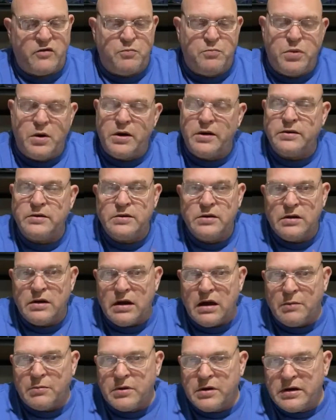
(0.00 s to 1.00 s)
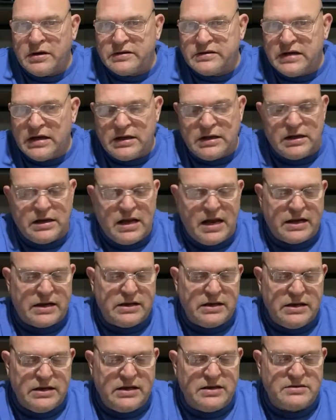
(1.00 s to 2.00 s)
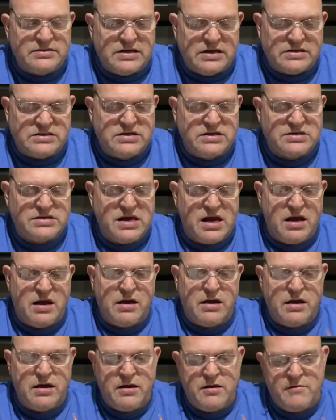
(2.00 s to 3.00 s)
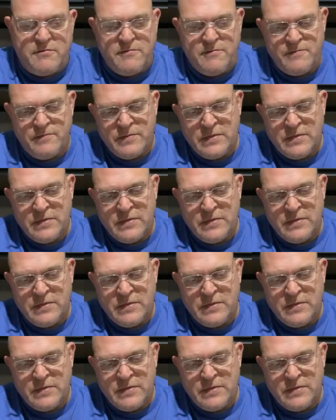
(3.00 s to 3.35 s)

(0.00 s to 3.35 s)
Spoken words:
but I'm going to tell it like it is. That's just how I am.